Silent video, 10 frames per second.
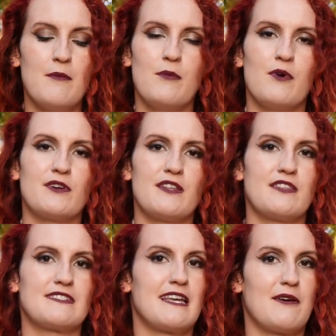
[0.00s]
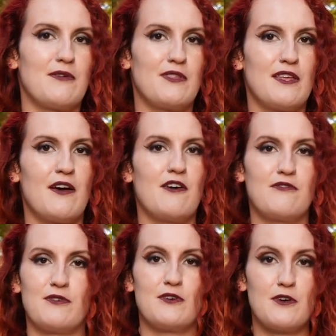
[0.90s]
more in the south of
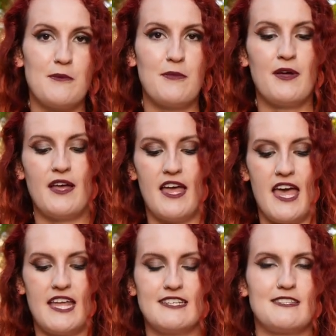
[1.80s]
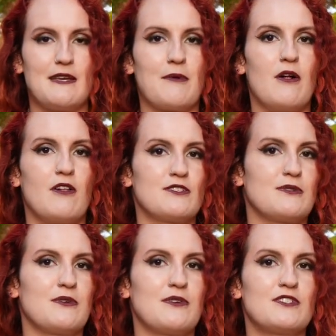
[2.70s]
Europe. And they were
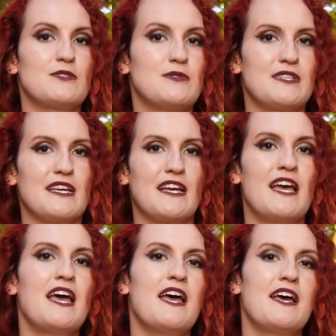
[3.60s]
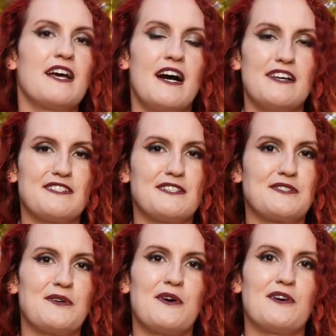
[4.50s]
also choosing castles
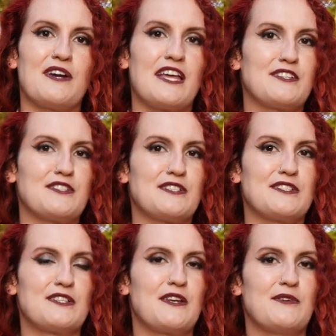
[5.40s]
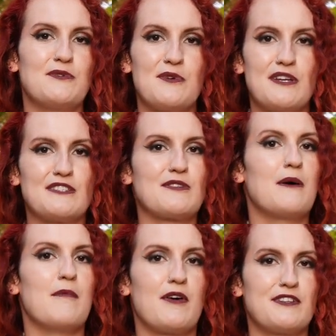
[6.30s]
or ancient ruins or
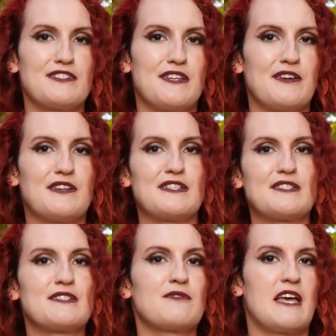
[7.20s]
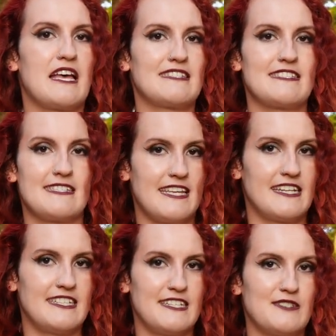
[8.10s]
monasteries as the
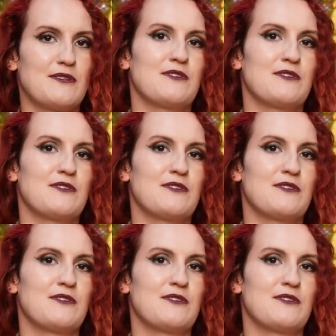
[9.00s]
setting to